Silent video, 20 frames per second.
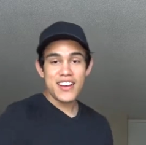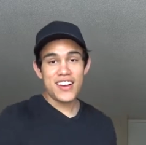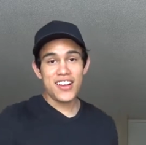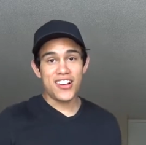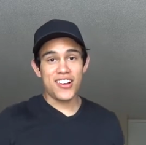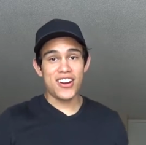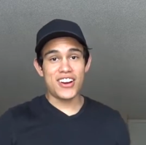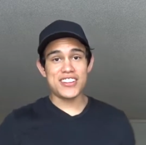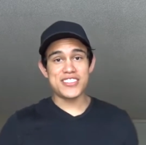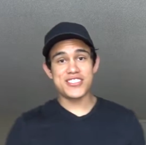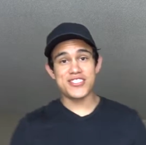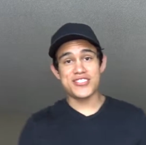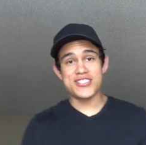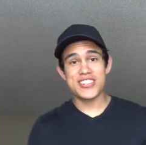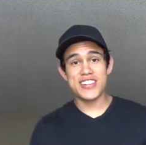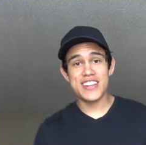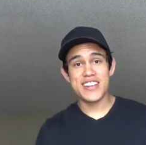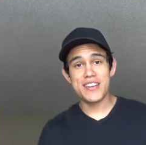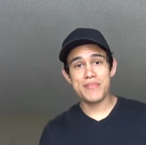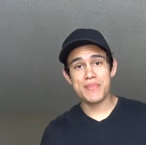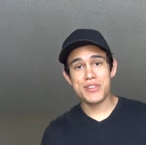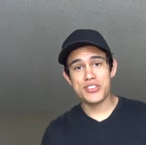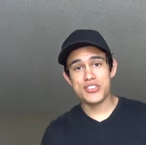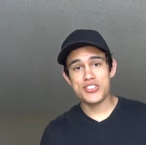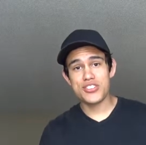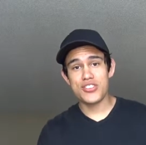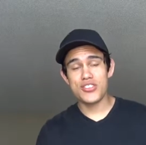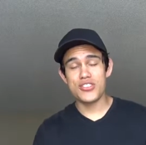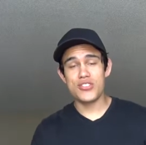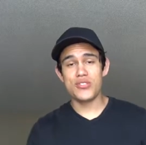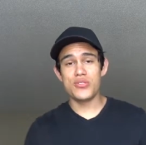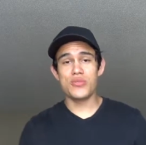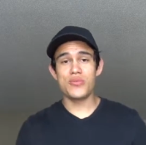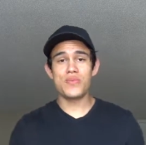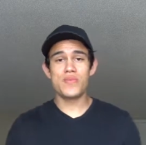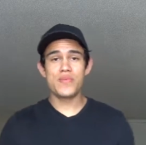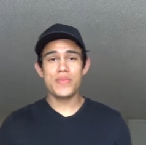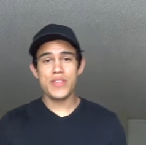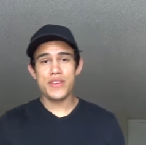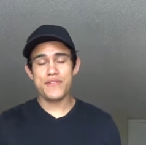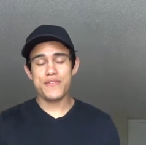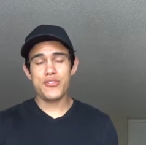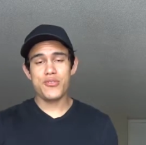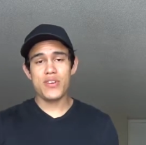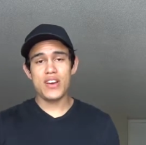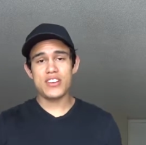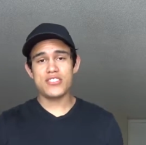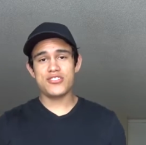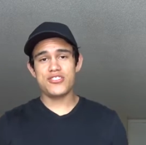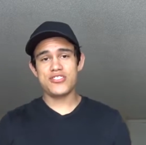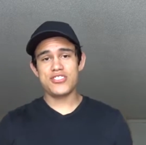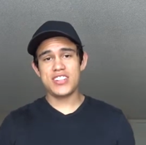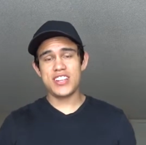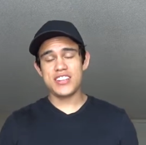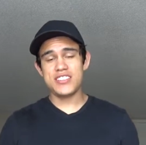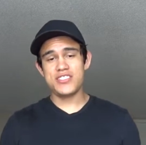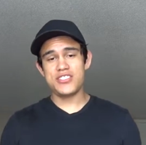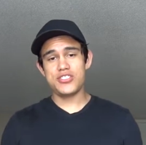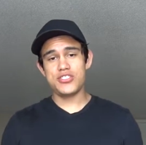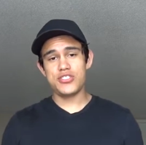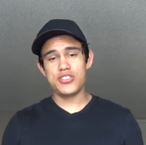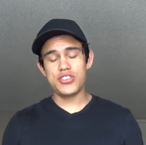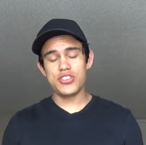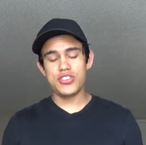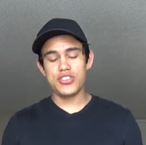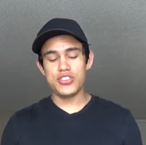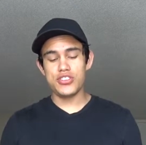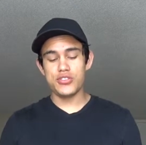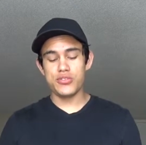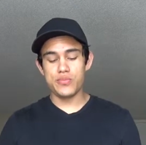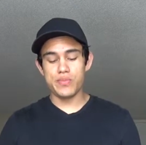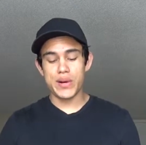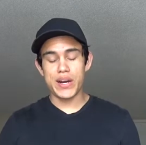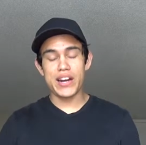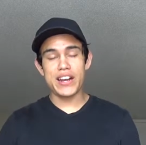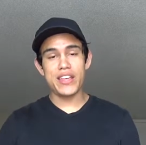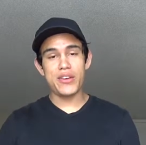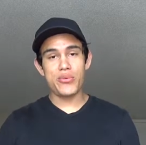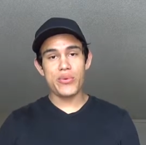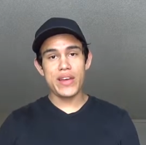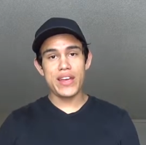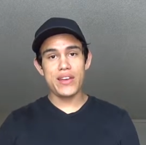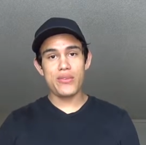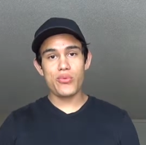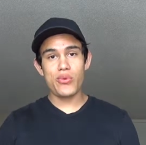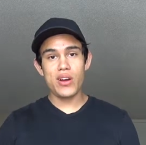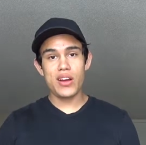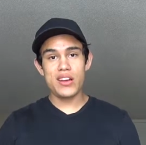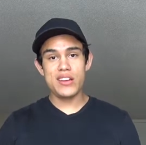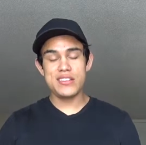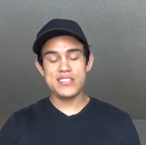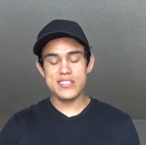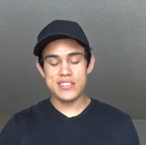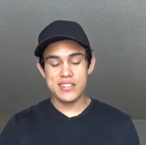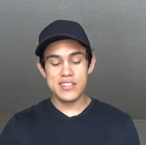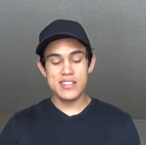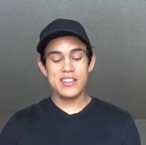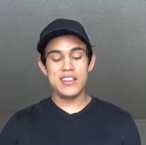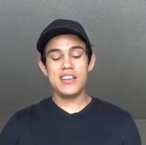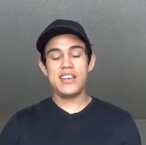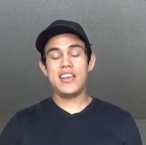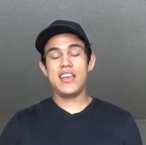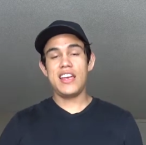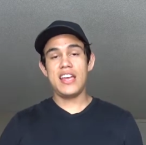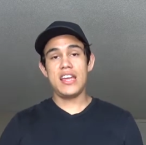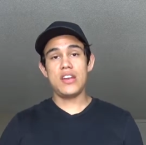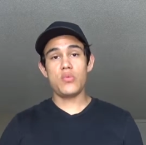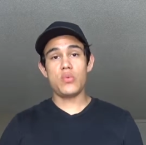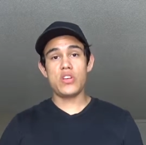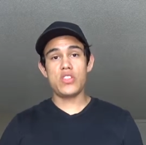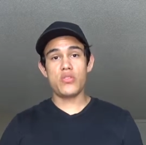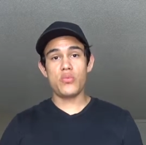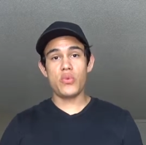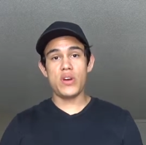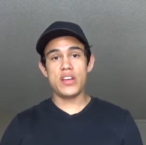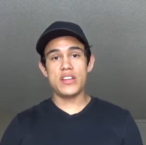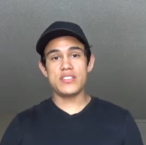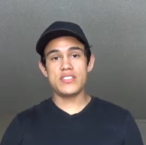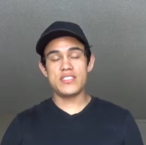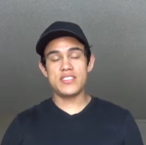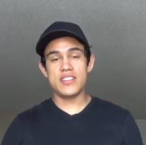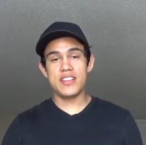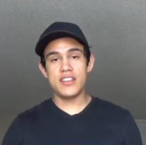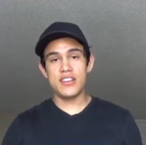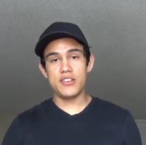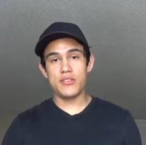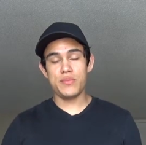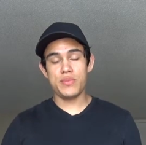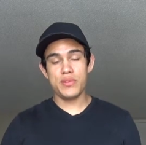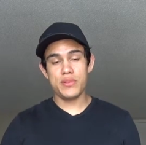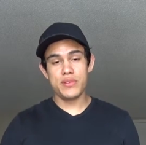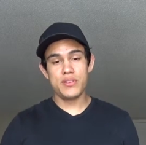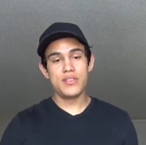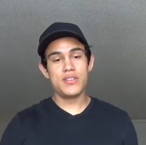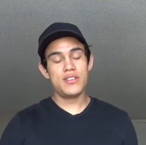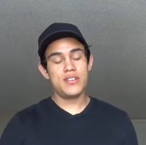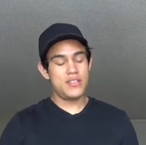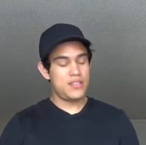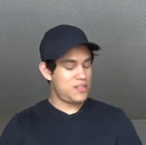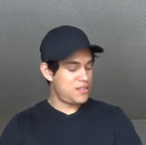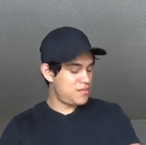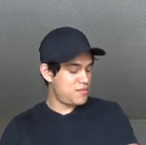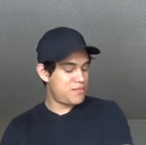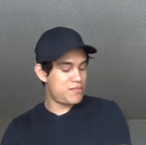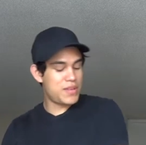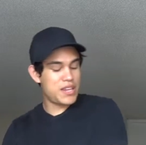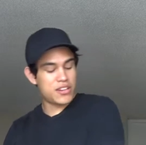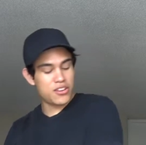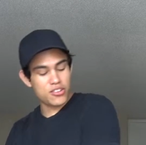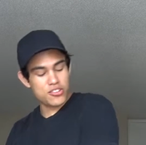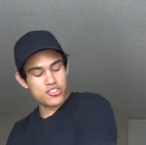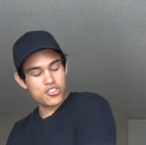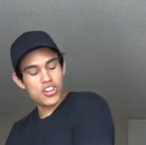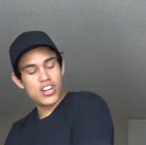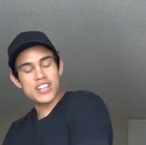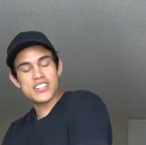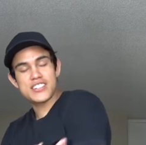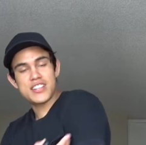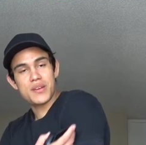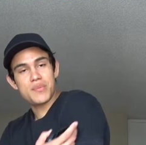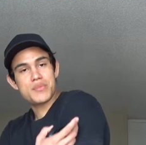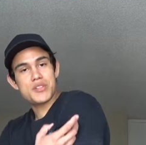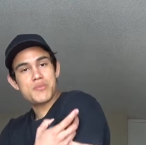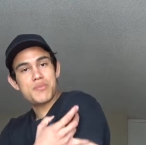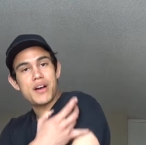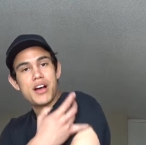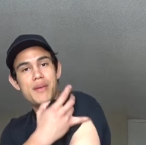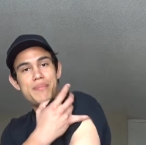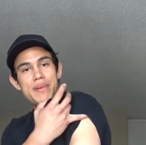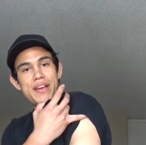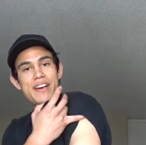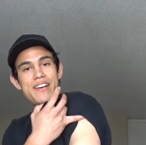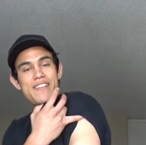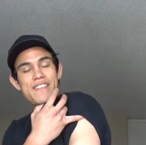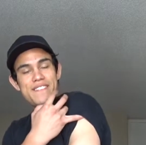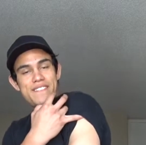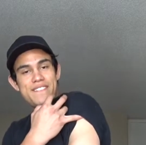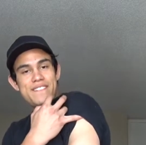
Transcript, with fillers: Alright, so today I'm going to show you a few exercises you can do body weight wise and with weights to help make your triceps pop out.